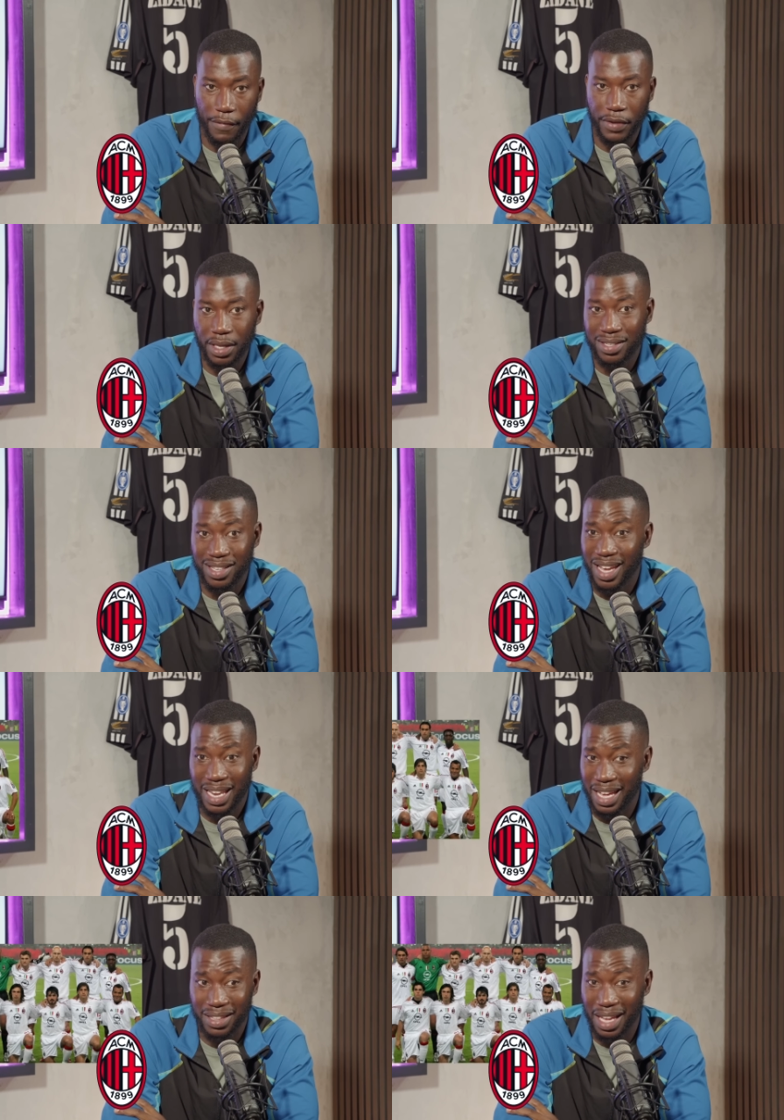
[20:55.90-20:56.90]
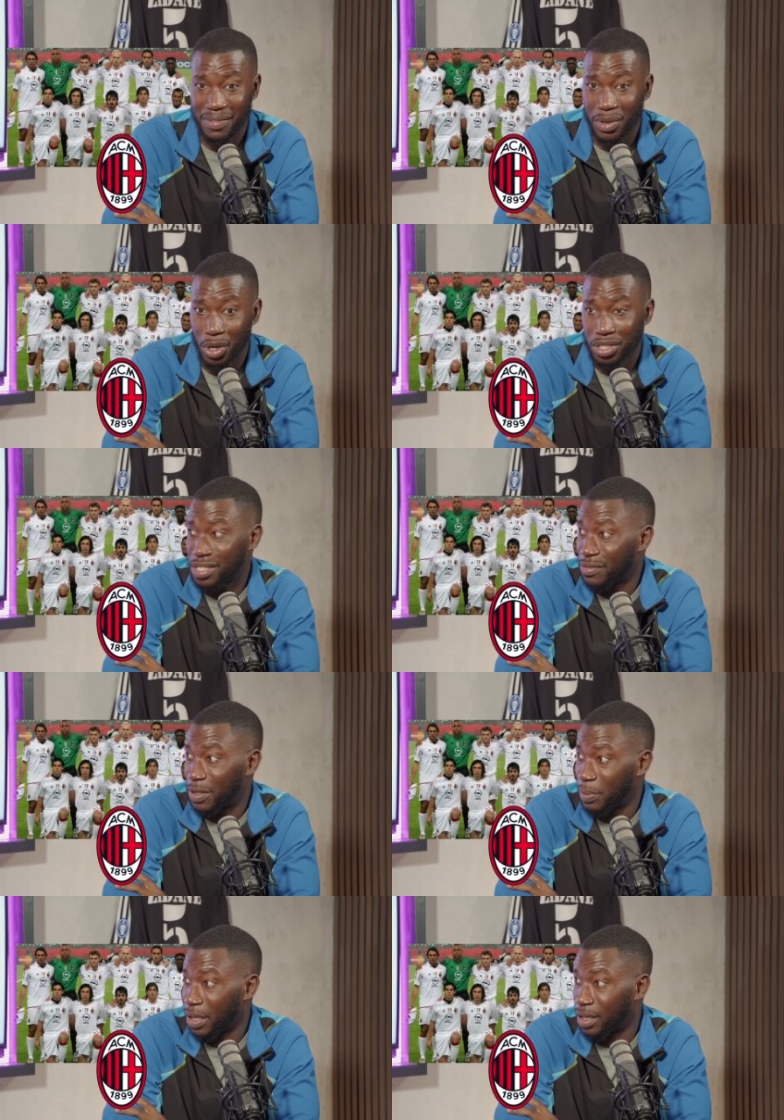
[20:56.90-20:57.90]
I, think it's the year they they even lost to
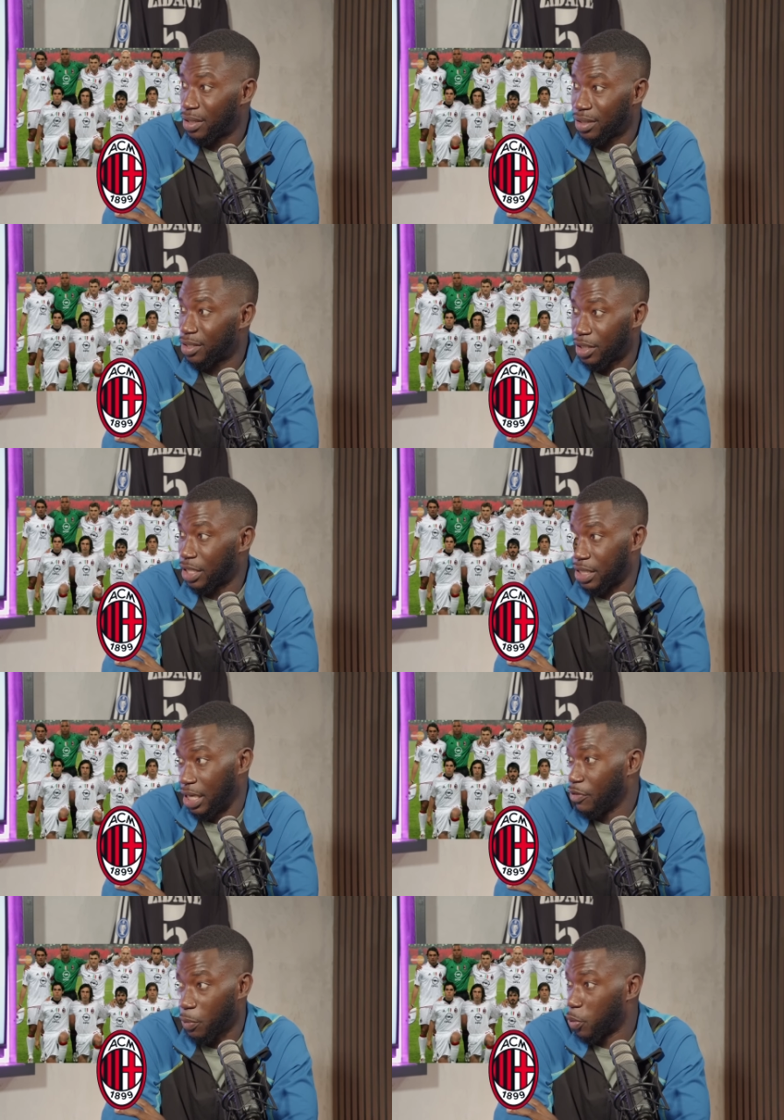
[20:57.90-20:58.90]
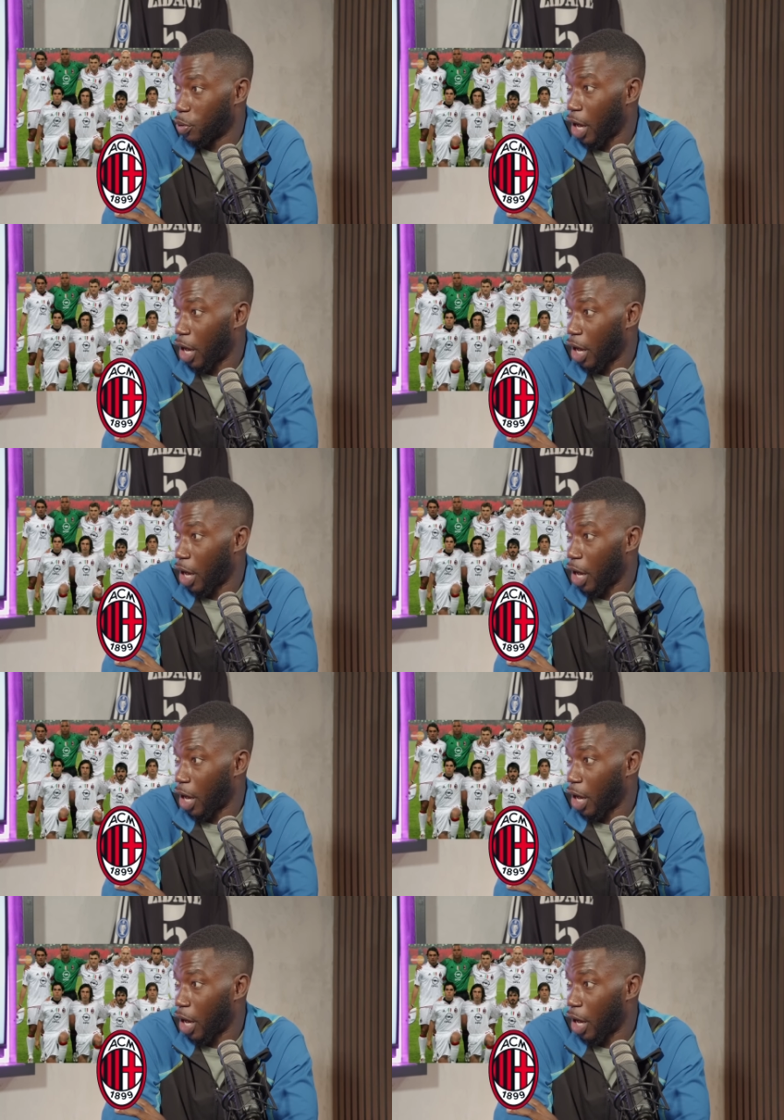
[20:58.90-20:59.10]
flipping to, to Liverpool.